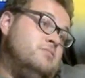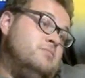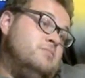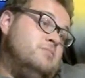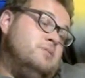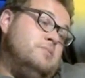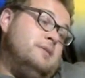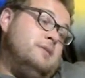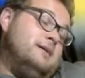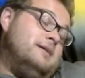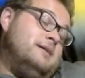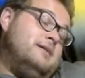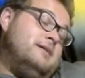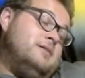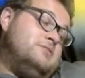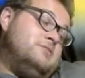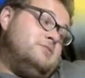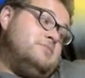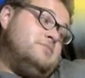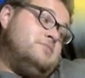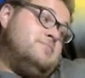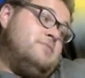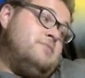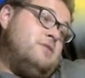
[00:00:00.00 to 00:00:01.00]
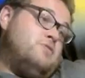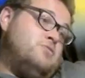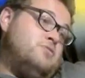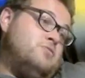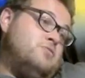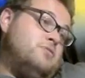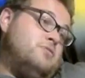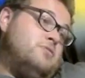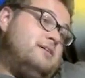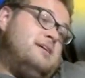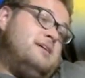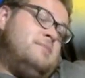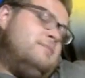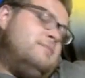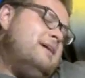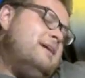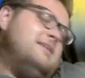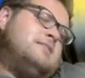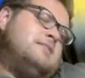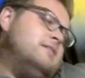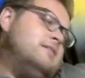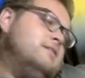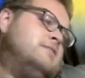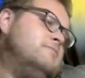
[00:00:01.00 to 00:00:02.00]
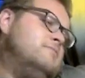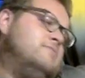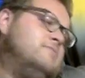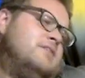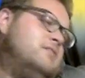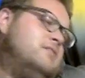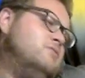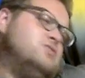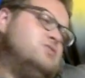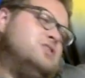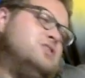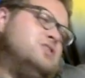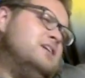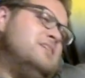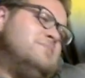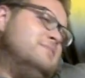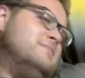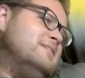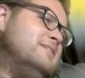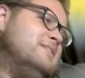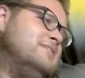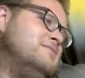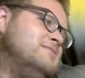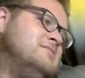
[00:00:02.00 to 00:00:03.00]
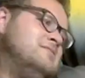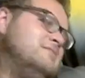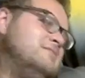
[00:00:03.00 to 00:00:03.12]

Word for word: But Baez just fell short in the end. Mike D, final drop, man.